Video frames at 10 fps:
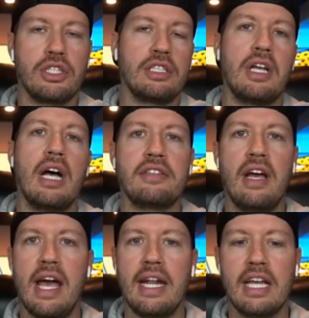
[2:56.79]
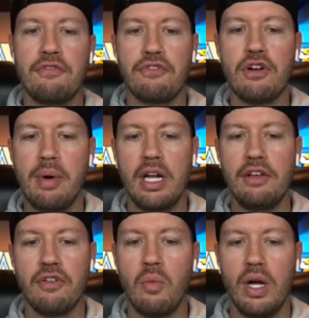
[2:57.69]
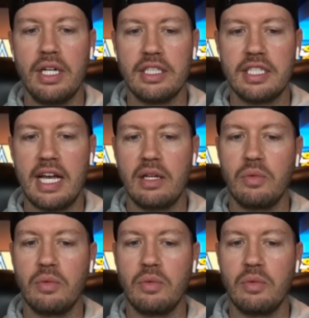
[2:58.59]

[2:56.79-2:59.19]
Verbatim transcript: I'll, I'll tell you how to get free money from one in a second.